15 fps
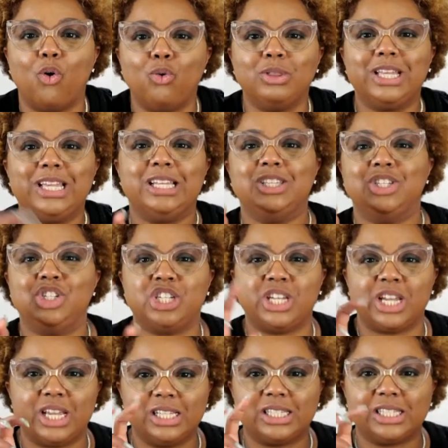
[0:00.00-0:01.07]
only
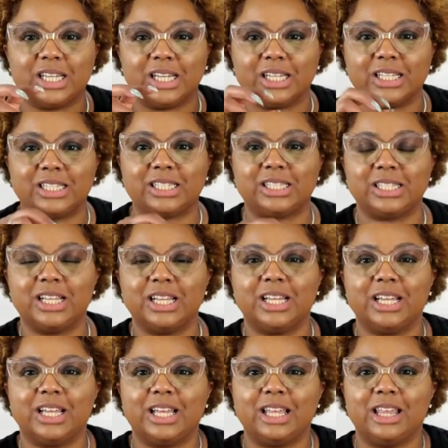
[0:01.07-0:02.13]
Jesus
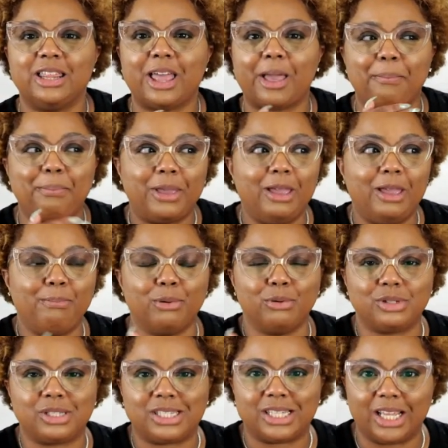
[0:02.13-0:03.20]
that people
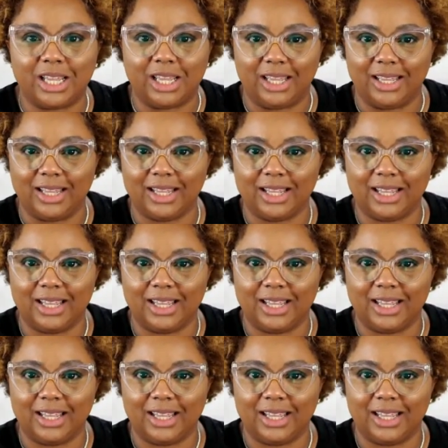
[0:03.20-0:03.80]
see.